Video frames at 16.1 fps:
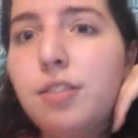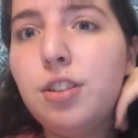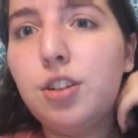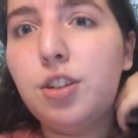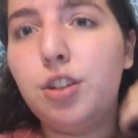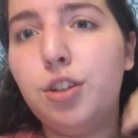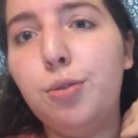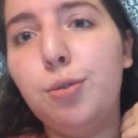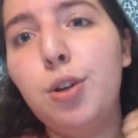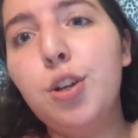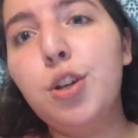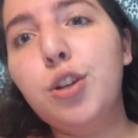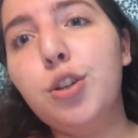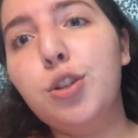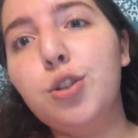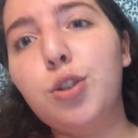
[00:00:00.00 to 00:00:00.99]
of the 2.
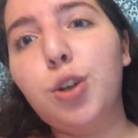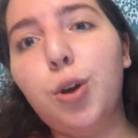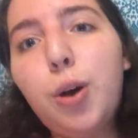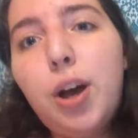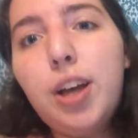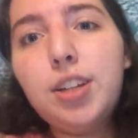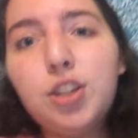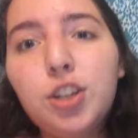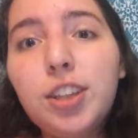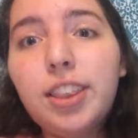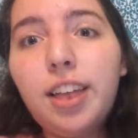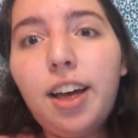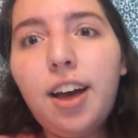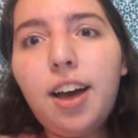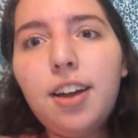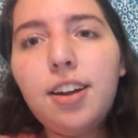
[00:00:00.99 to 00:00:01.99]
So I took
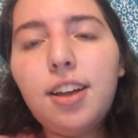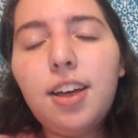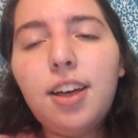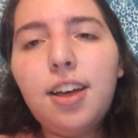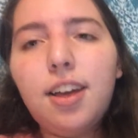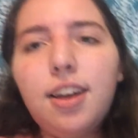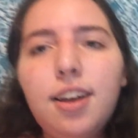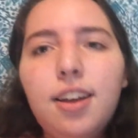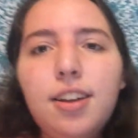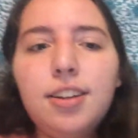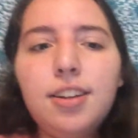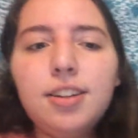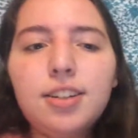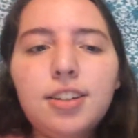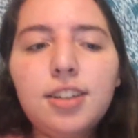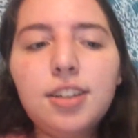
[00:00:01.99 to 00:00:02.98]
that,
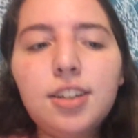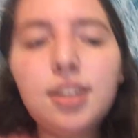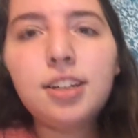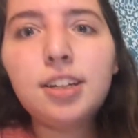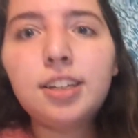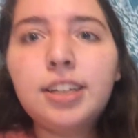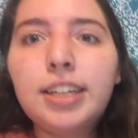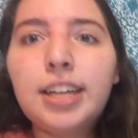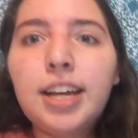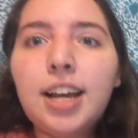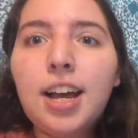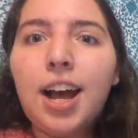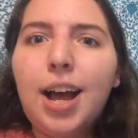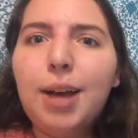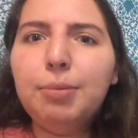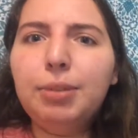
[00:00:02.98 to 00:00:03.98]
and
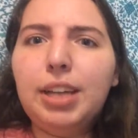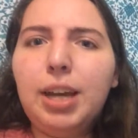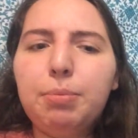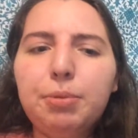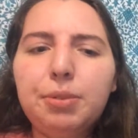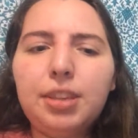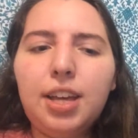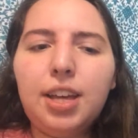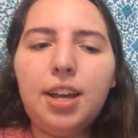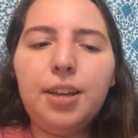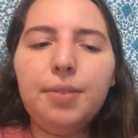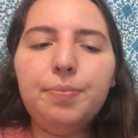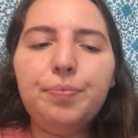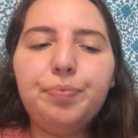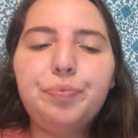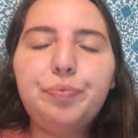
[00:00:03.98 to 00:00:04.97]
I'm really happy with that.
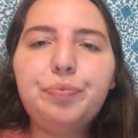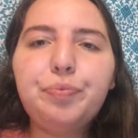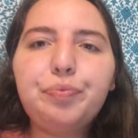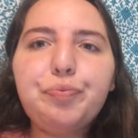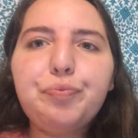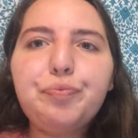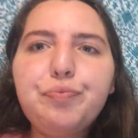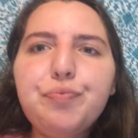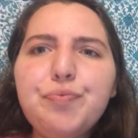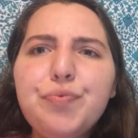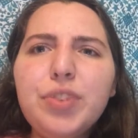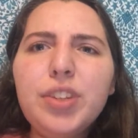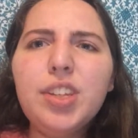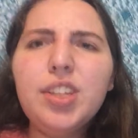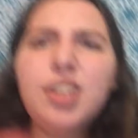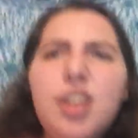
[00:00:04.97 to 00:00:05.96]

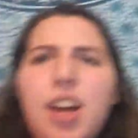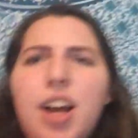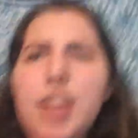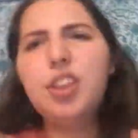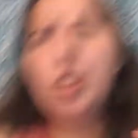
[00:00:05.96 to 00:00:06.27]
I